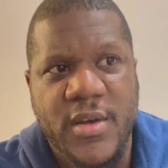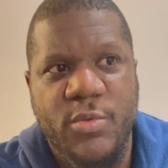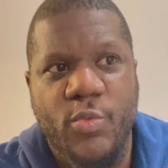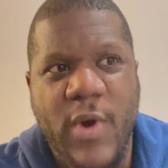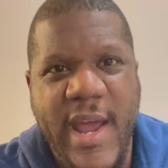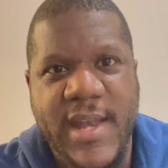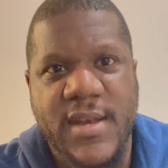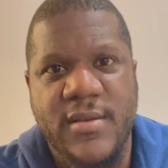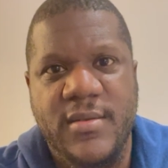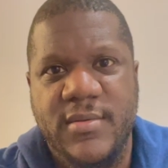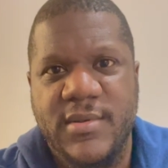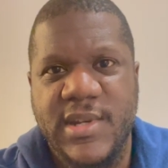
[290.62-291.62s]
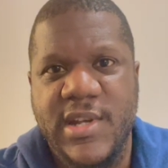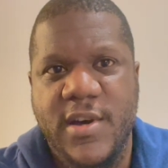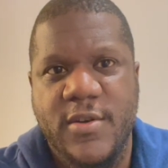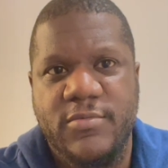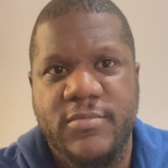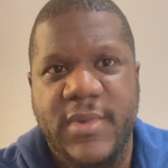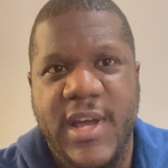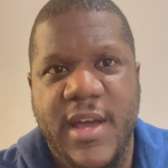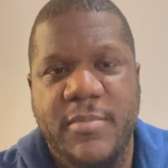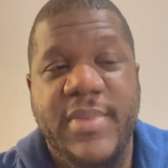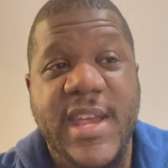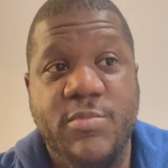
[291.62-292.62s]
when, you know, uh,
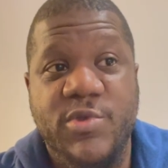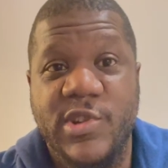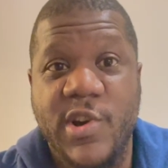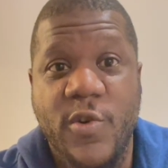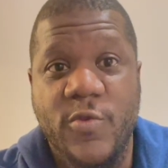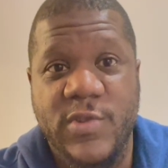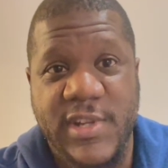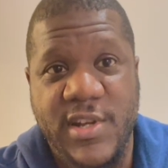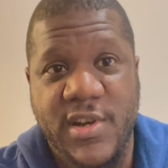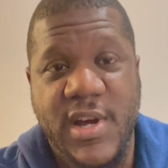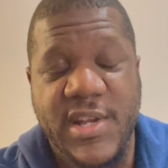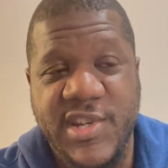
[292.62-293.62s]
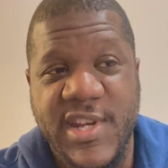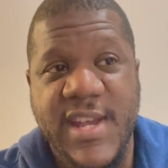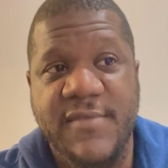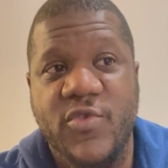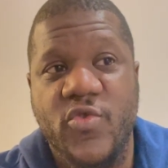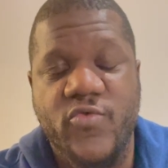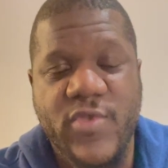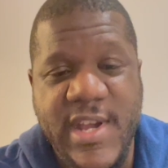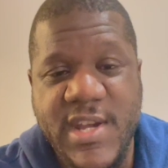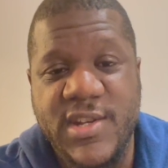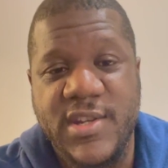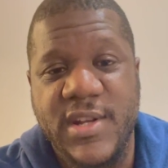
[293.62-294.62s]
people's goals are not achieved or
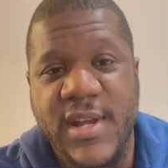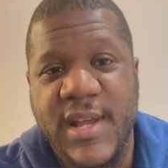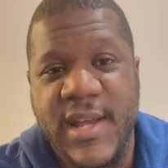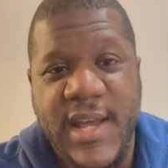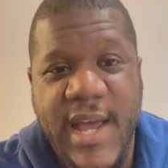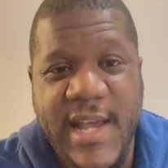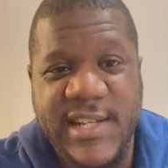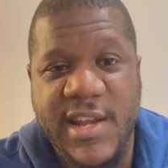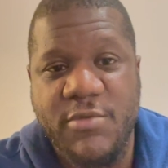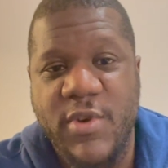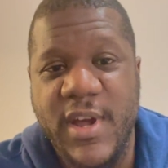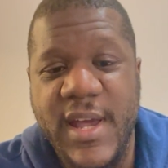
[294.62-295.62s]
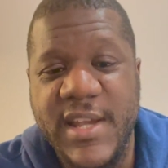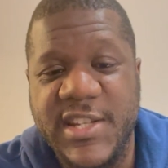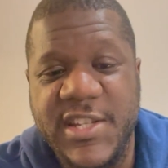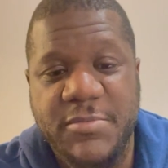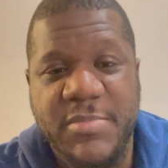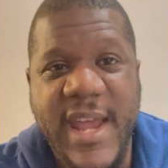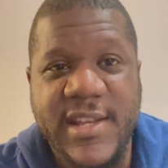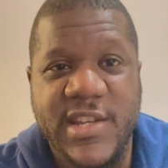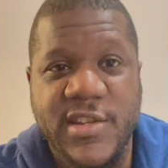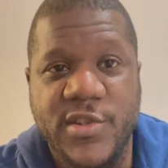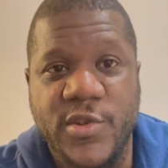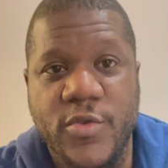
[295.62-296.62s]
reached as they were
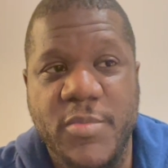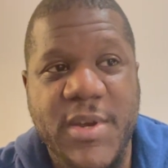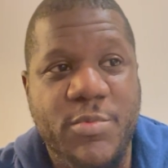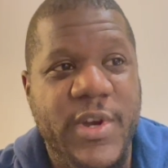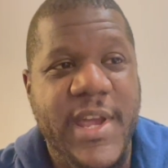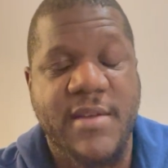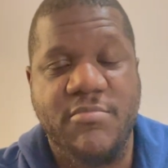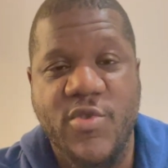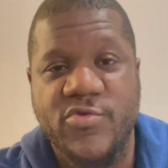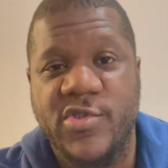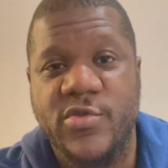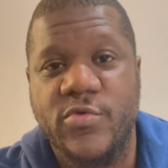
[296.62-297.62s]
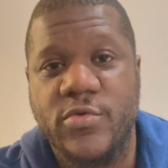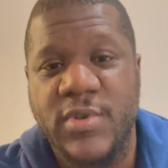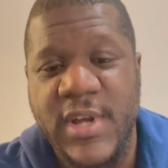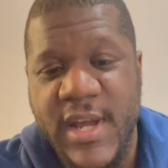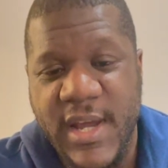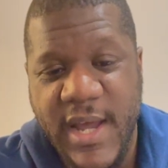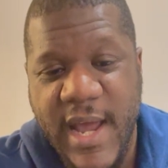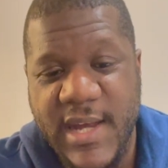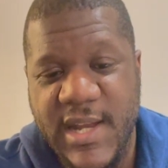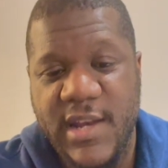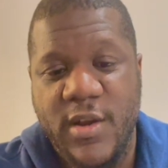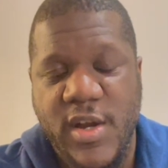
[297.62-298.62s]
expecting to. People get emotional and
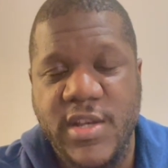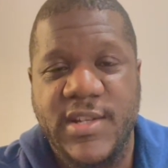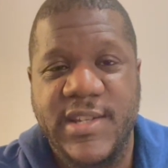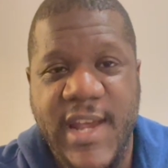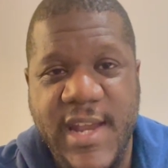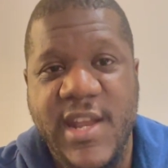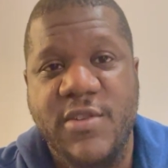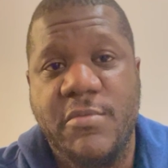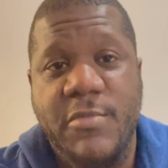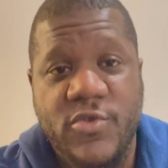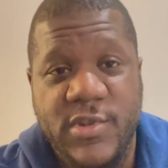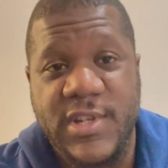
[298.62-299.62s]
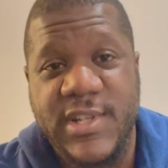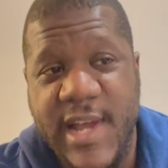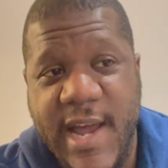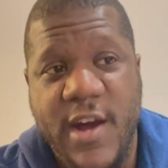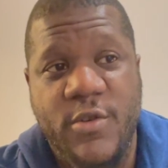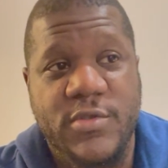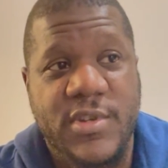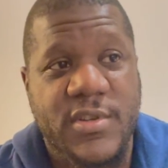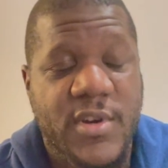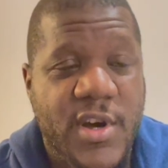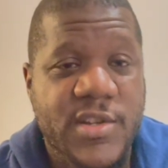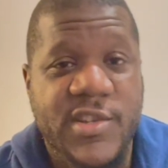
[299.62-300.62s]
they like to take their emotions out
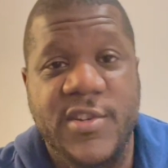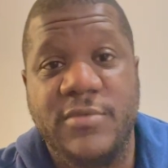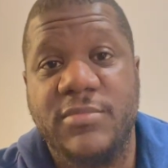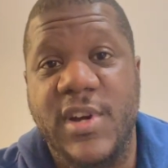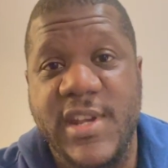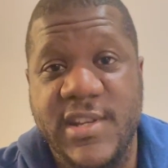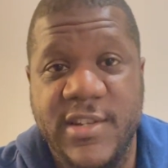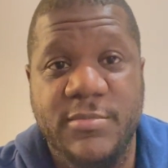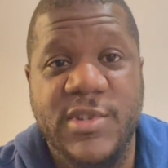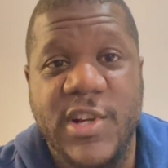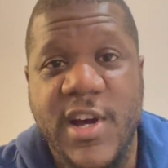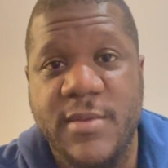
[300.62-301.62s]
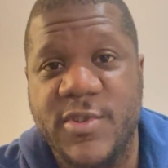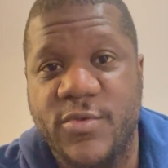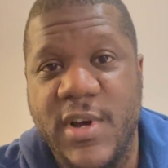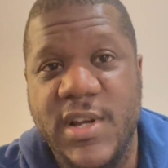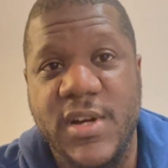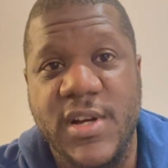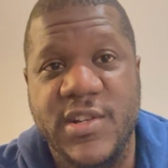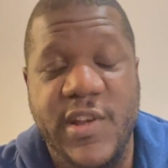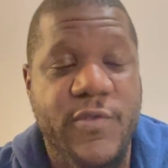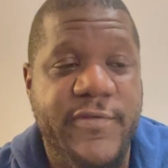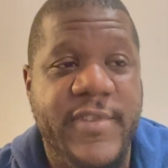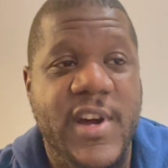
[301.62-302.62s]
on somebody sometimes, all right, guys? And
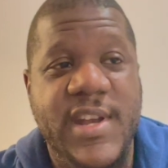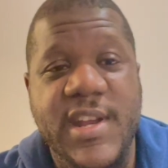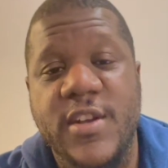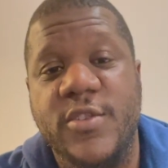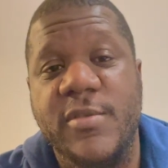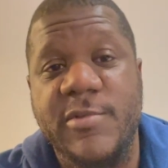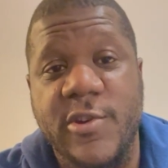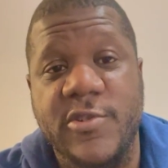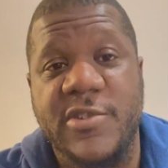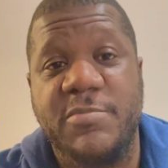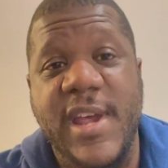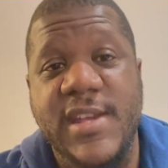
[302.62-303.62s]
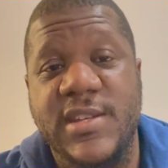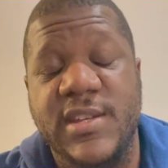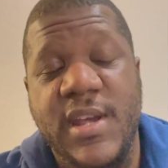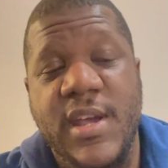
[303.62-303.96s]
you'll find in the crypto space,